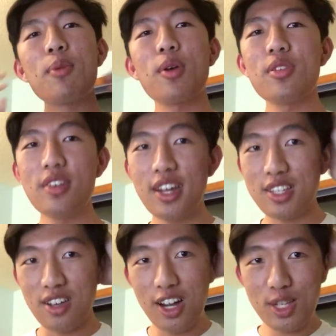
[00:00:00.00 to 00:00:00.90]
My brother and I
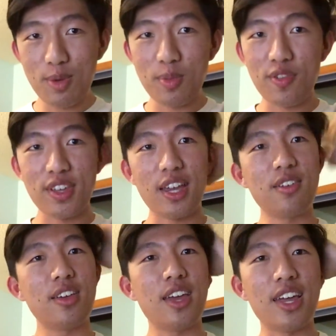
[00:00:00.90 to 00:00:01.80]
talked about moving
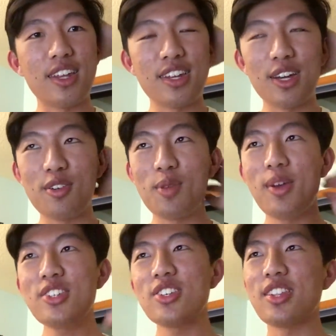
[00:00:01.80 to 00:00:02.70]
out, and I already
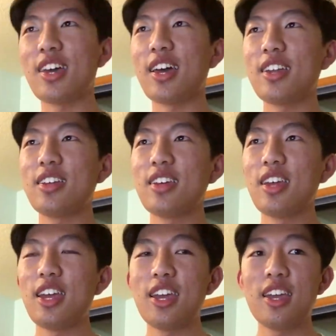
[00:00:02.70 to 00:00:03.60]
mentioned that.
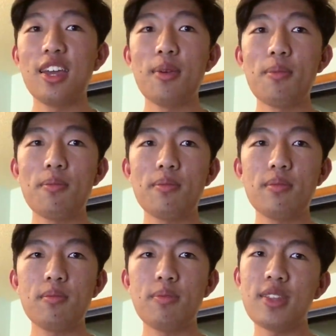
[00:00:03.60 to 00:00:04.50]

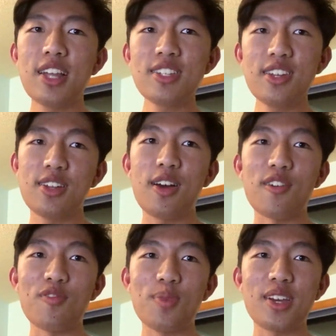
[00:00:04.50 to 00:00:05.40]
But that's not
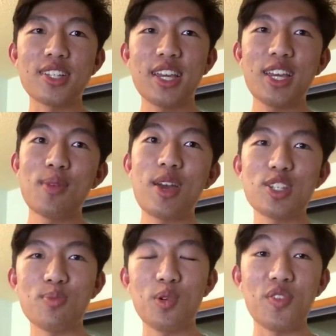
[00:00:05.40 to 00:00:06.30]
enough, because I can
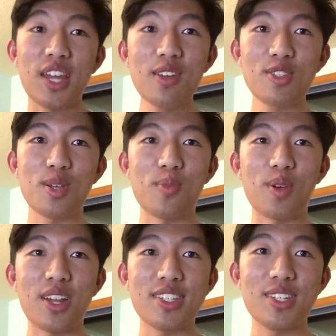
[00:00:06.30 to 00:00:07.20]
imagine moving out somewhere
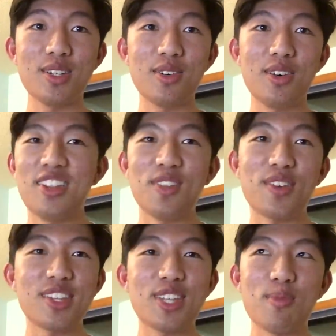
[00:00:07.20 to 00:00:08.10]
and still
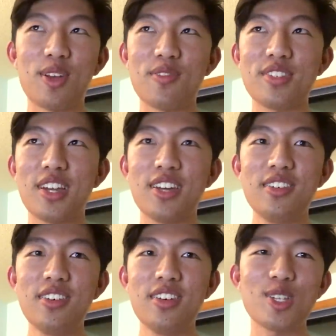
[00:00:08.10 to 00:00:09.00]
living the same
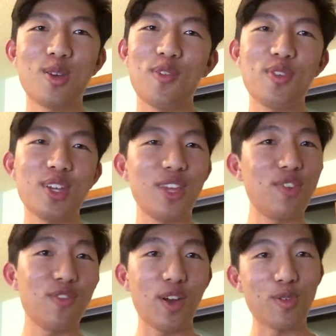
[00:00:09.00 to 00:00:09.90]
lifestyle. So I feel like
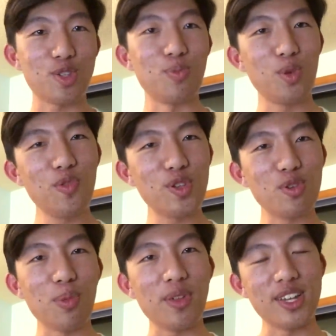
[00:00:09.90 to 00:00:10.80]
even if I were to move
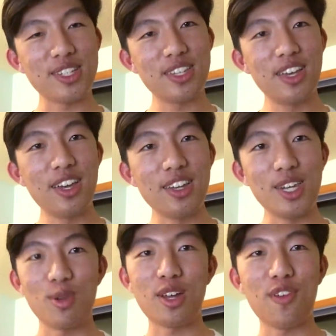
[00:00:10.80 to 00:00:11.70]
into a place
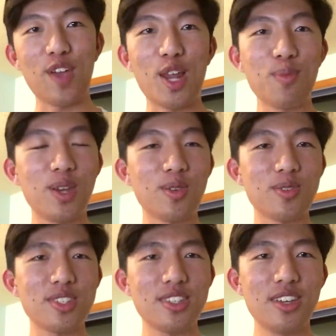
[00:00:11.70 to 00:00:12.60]
near a lot of
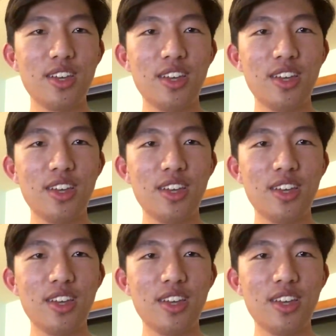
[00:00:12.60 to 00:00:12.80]
animators,